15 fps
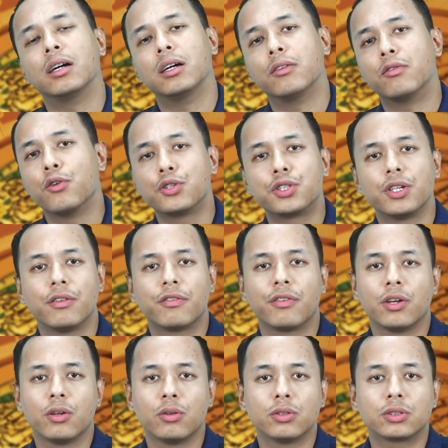fossil
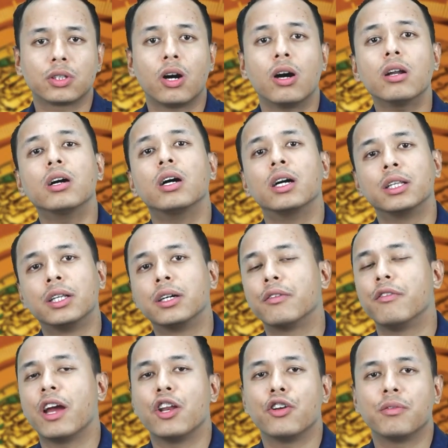fuels or other
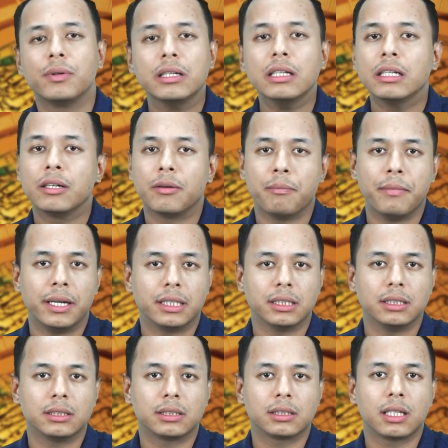valuable
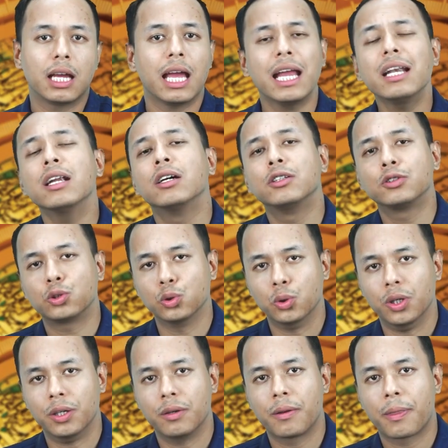metals and so on.